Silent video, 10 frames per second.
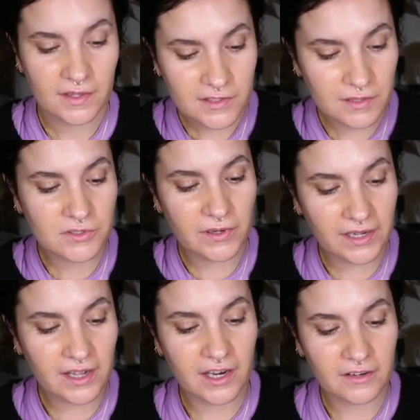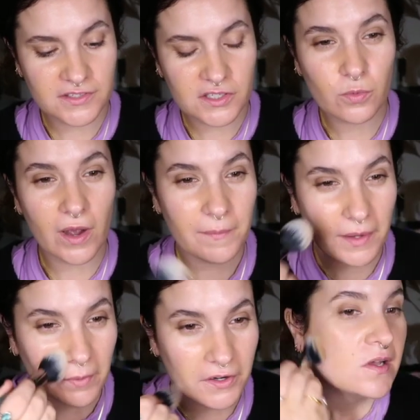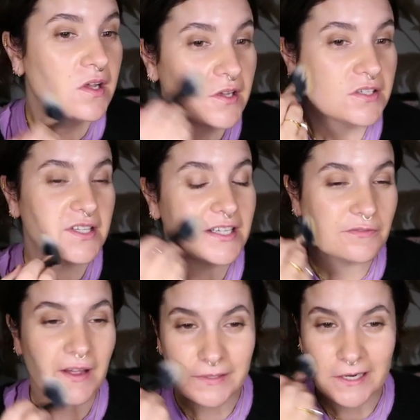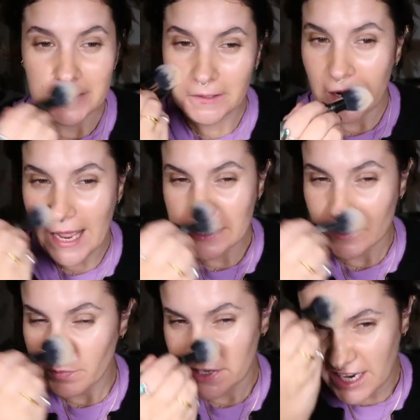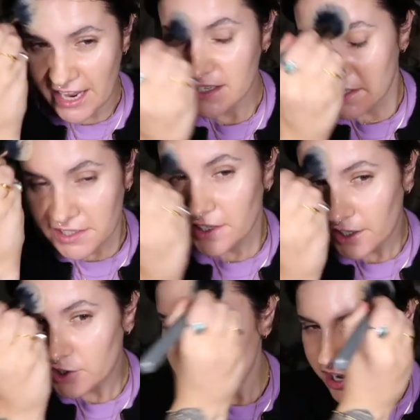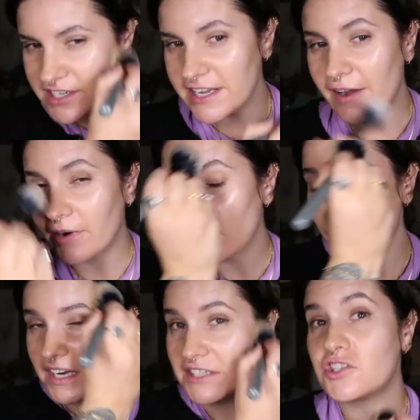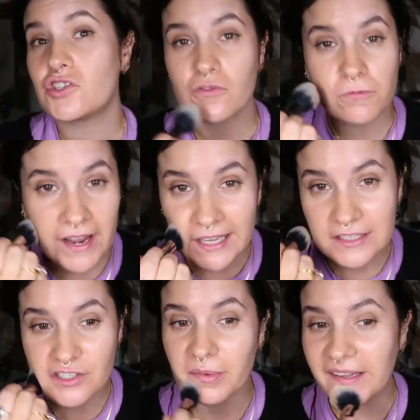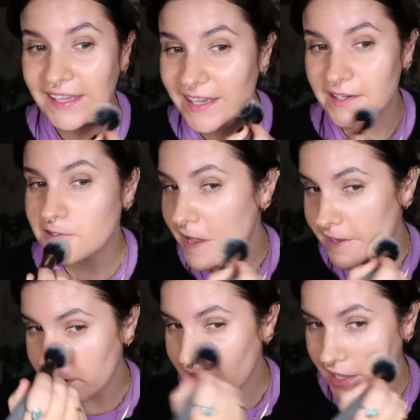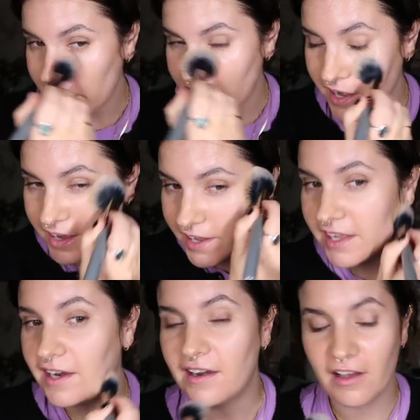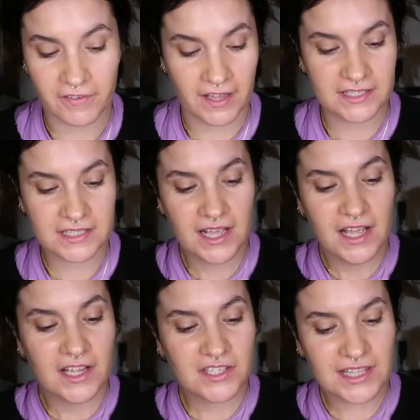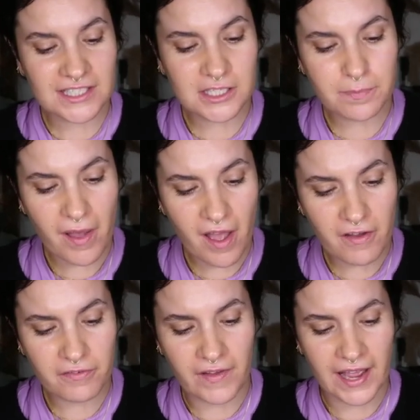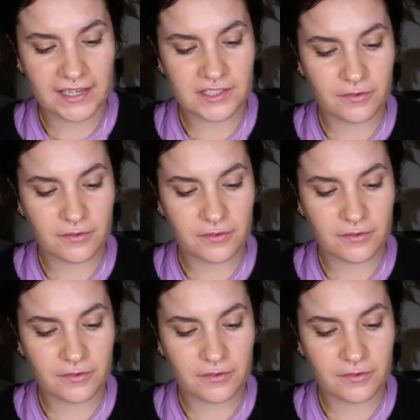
So I'm doing a kind of swiping motion. So this foundation landed on my desk, I tried it out and it went straight into my kit, aka I love it. So this is perfect